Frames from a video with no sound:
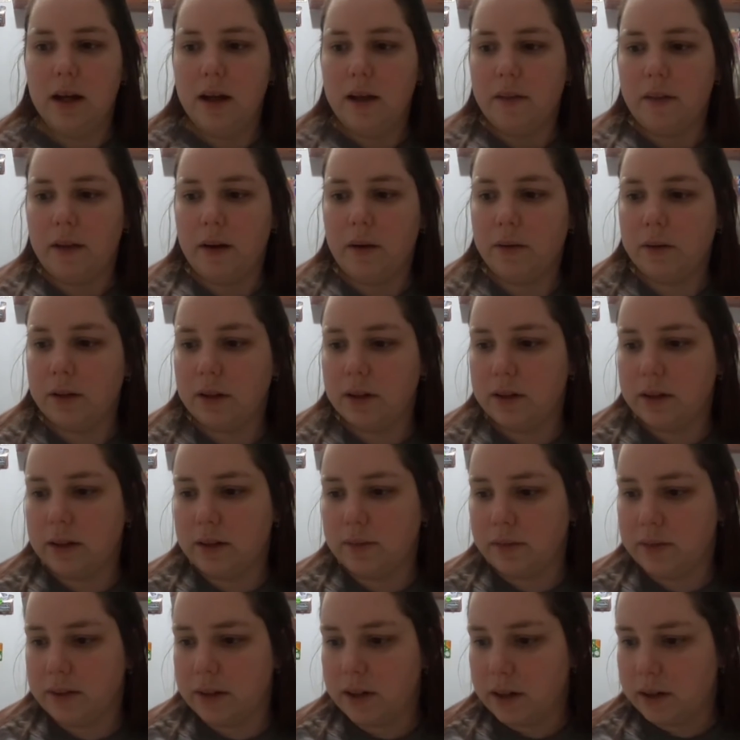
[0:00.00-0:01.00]
That one doesn't
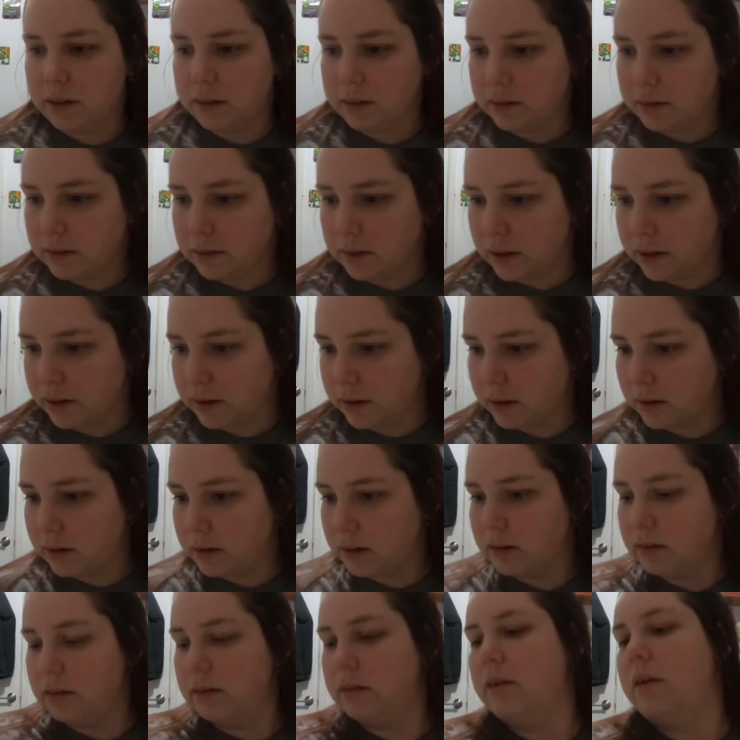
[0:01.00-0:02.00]
even say, I think.
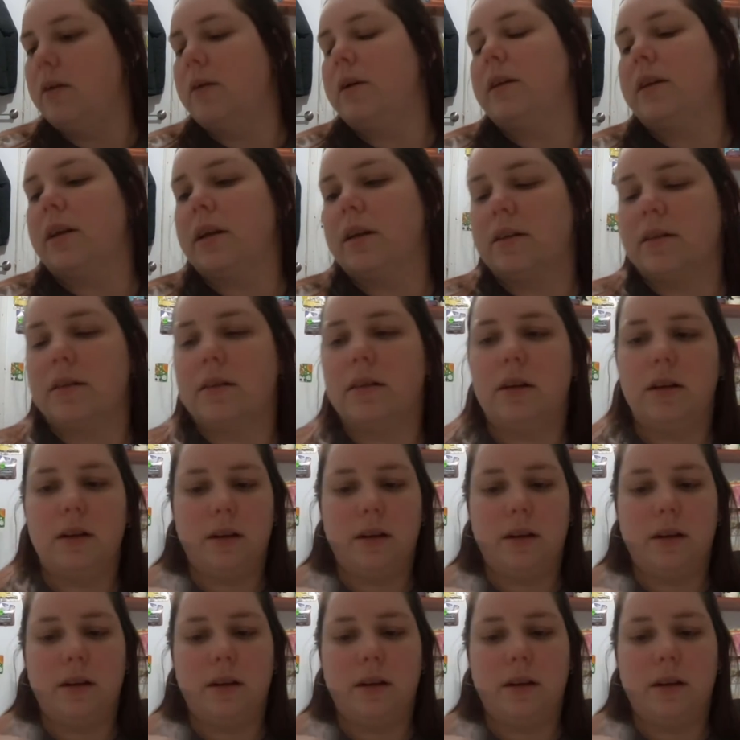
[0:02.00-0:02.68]
No, it does.